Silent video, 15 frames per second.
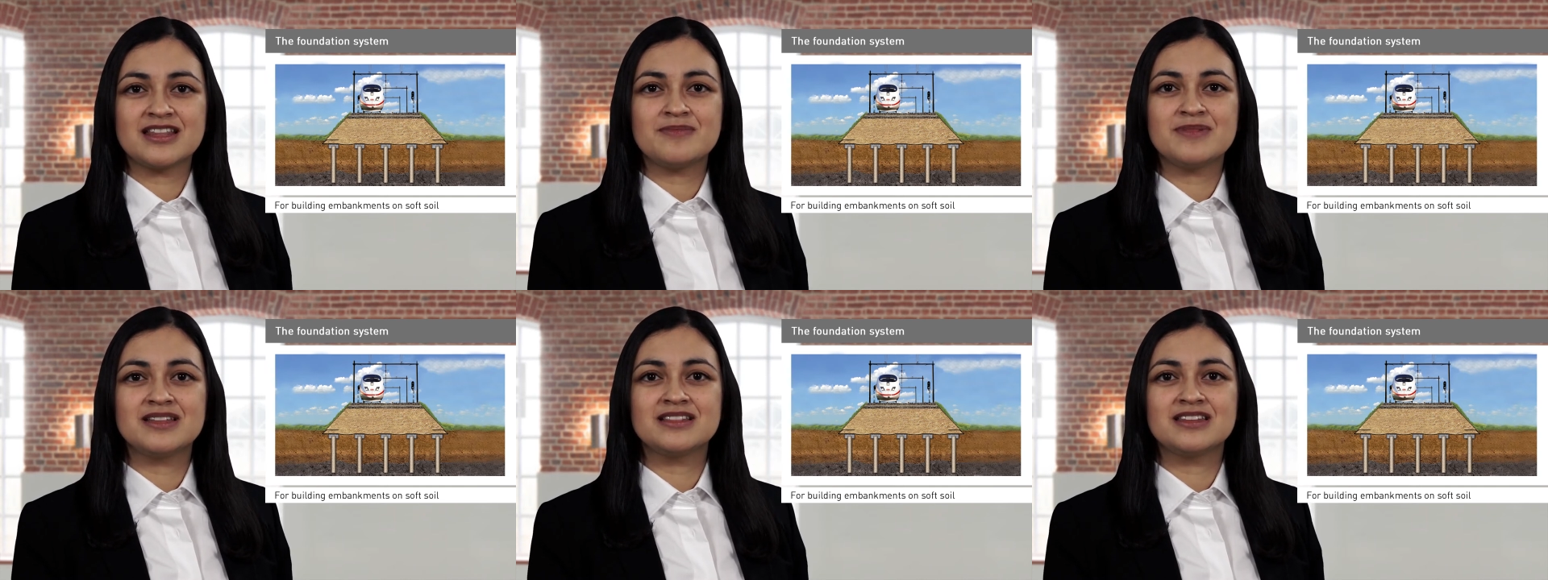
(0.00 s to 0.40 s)

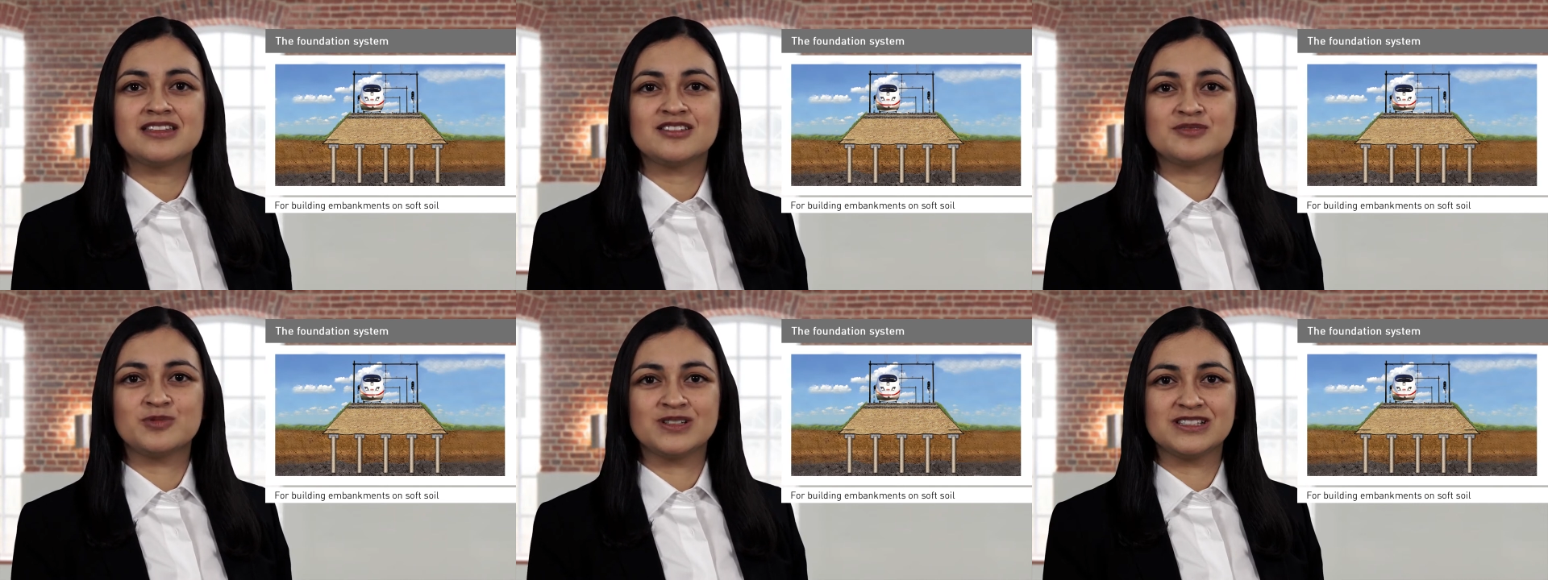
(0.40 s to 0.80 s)

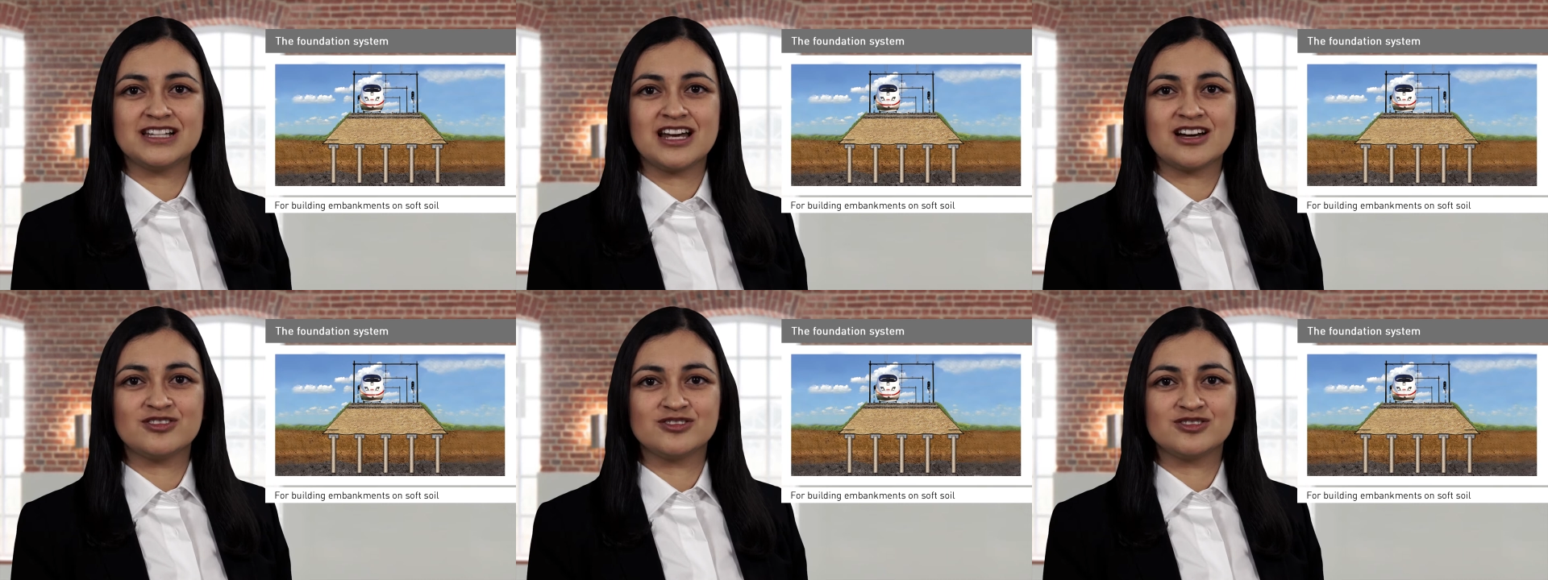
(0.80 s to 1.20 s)
immediately
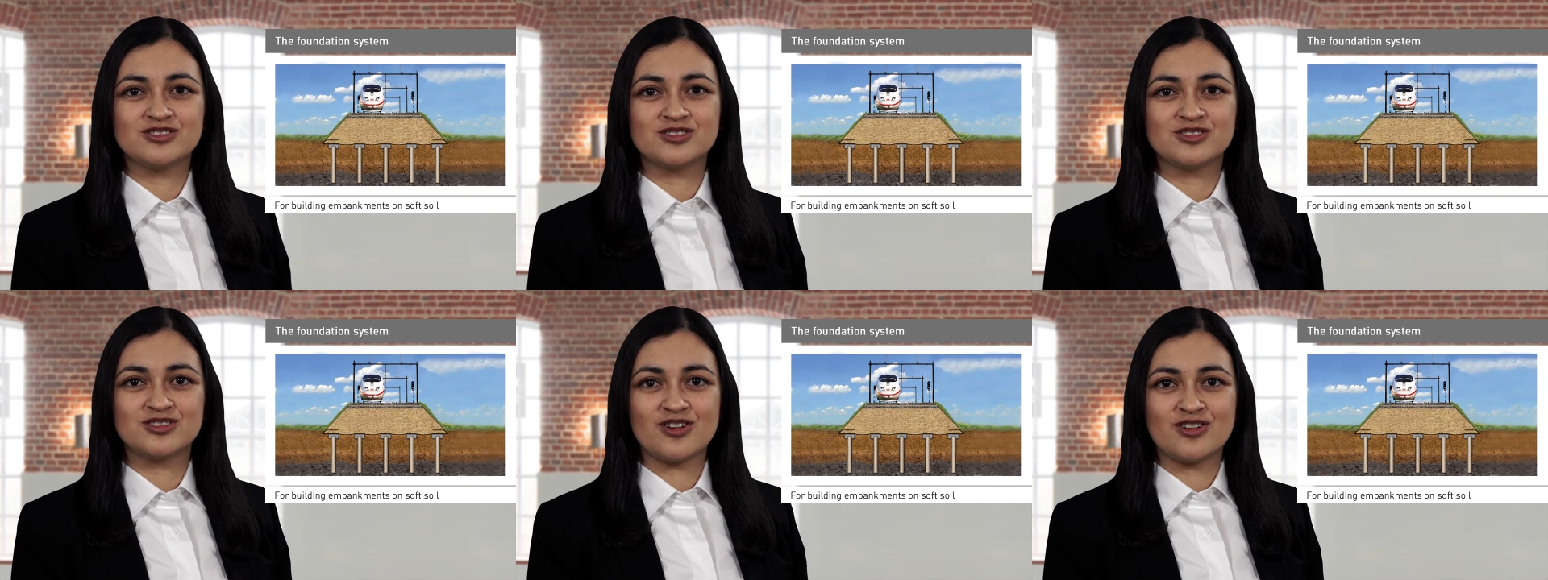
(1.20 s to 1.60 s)
after
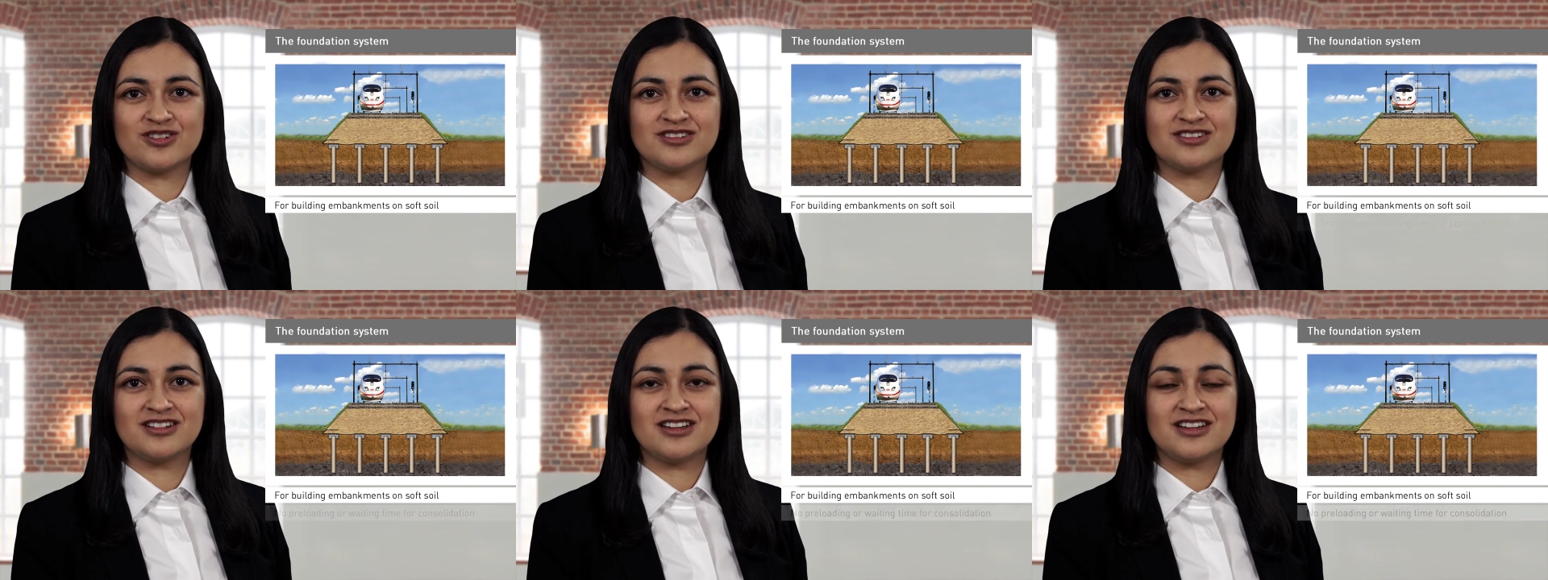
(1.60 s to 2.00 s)

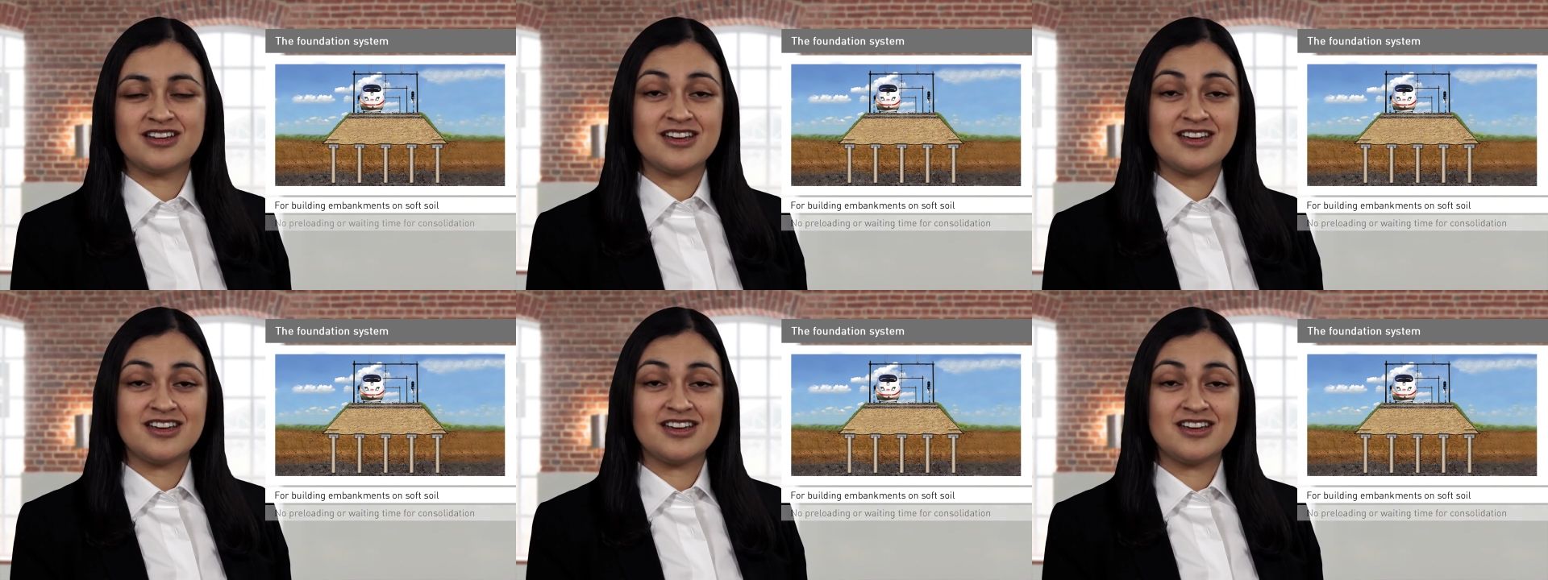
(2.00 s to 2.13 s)
construction.